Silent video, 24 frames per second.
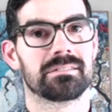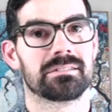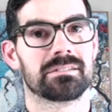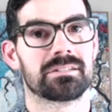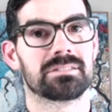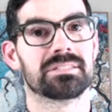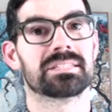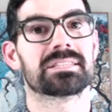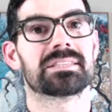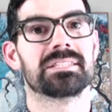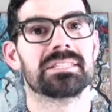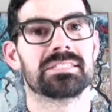
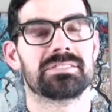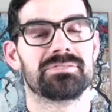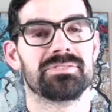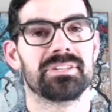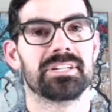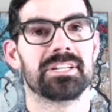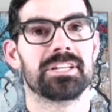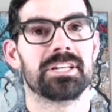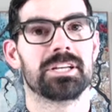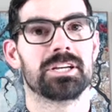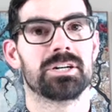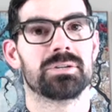Click this
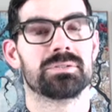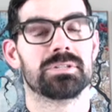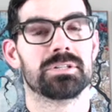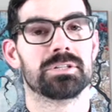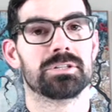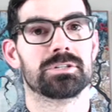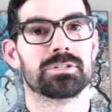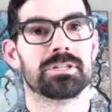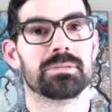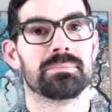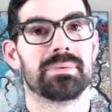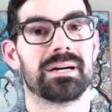video to
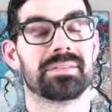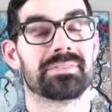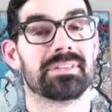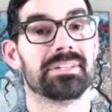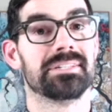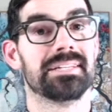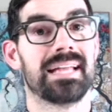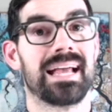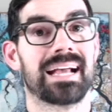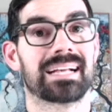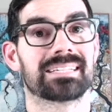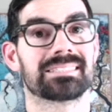learn about the
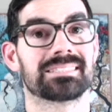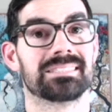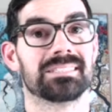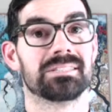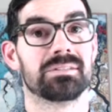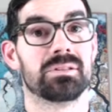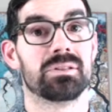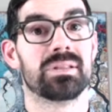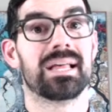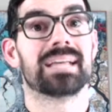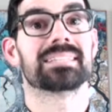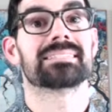next
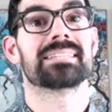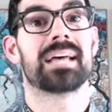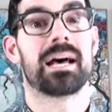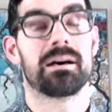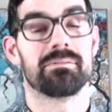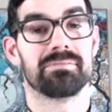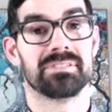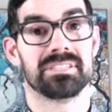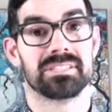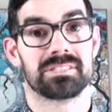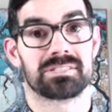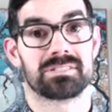and less
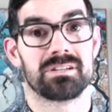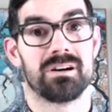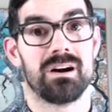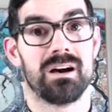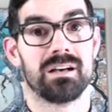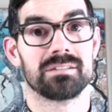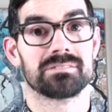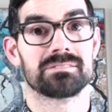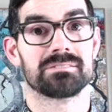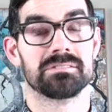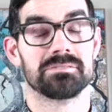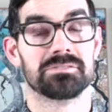obvious
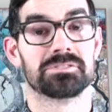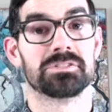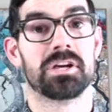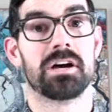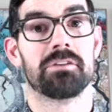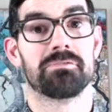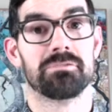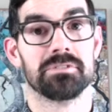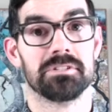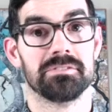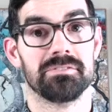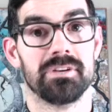cost of
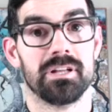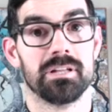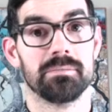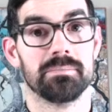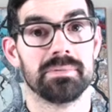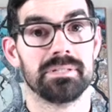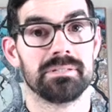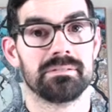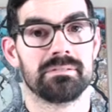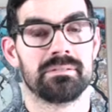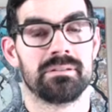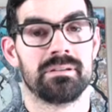software
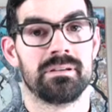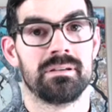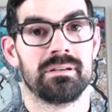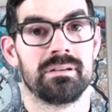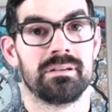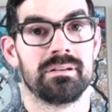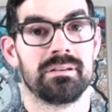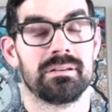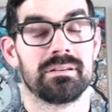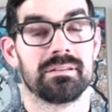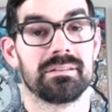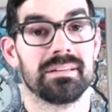development.
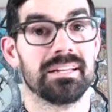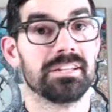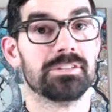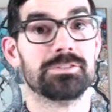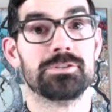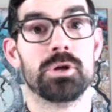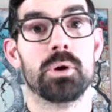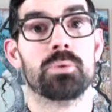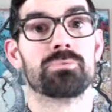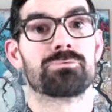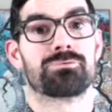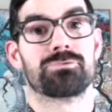And
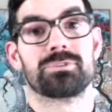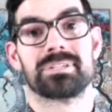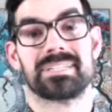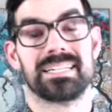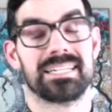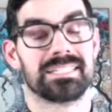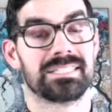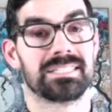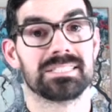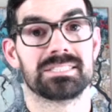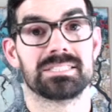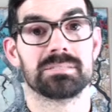don't
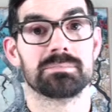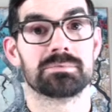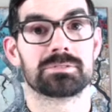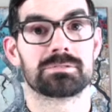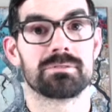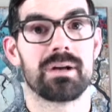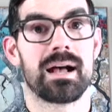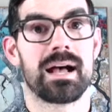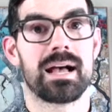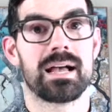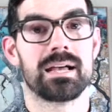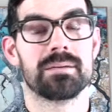forget to
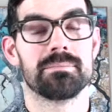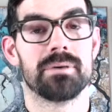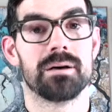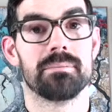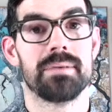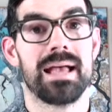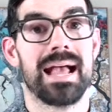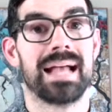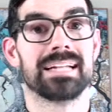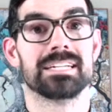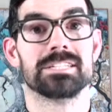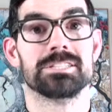subscribe. I'm
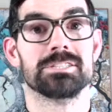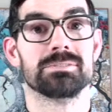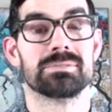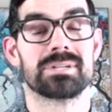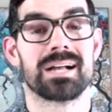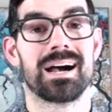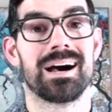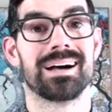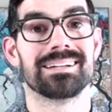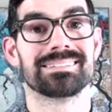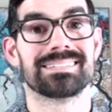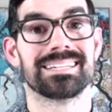adding new
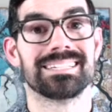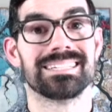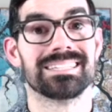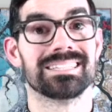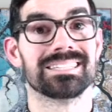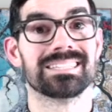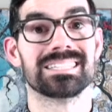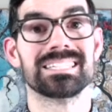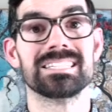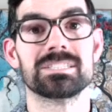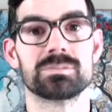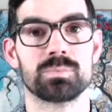content at
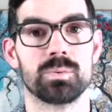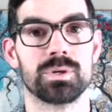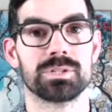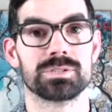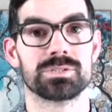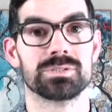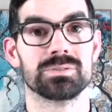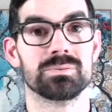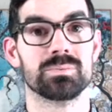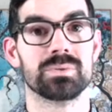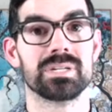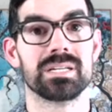least
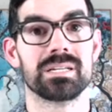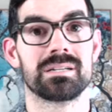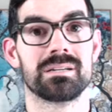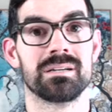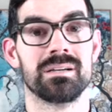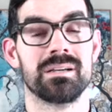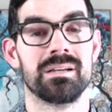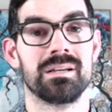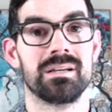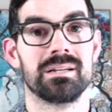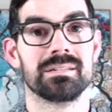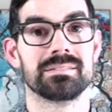once a week
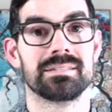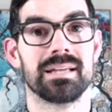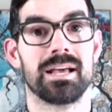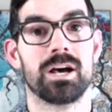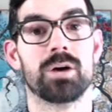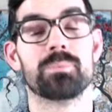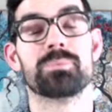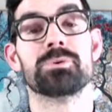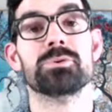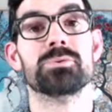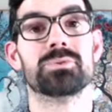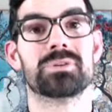to
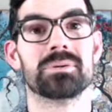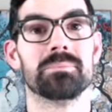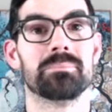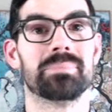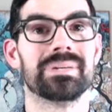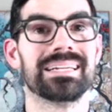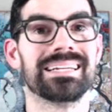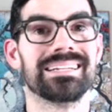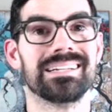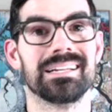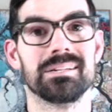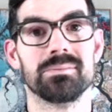help you
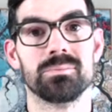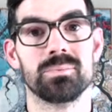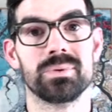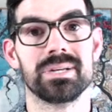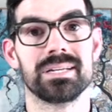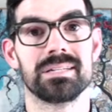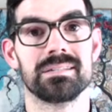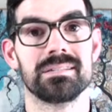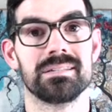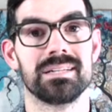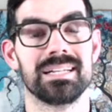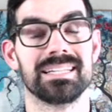compete and
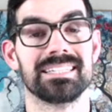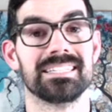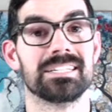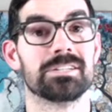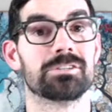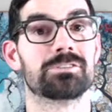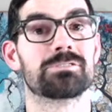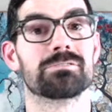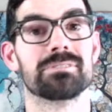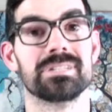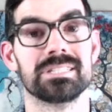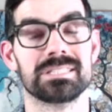win in an
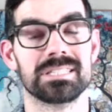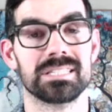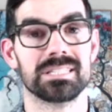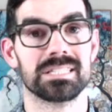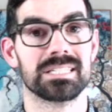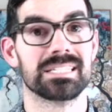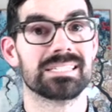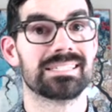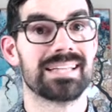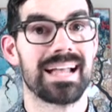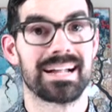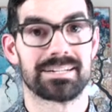
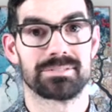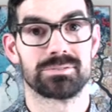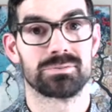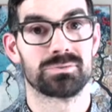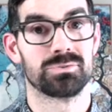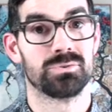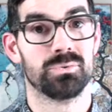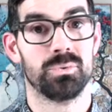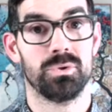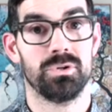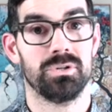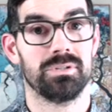increasingly
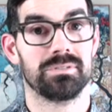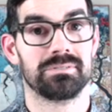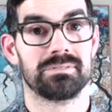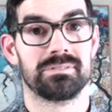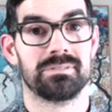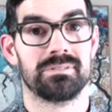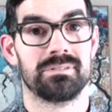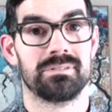technical world.